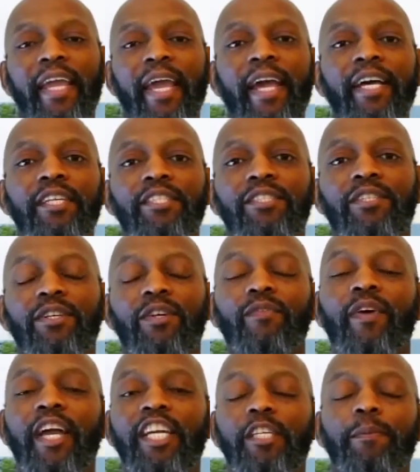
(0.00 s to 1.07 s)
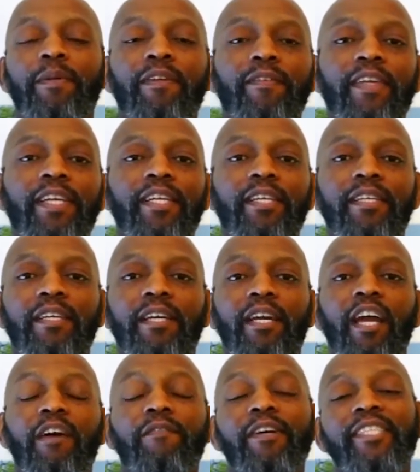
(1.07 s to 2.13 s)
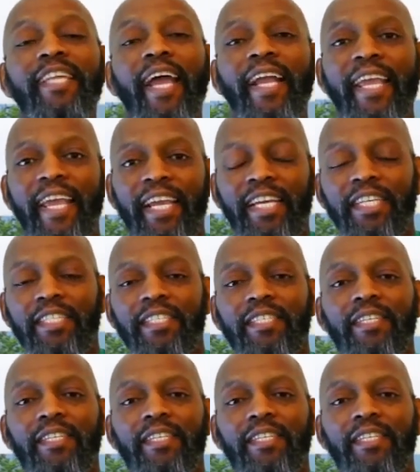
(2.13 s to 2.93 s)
cancer for HPV for decades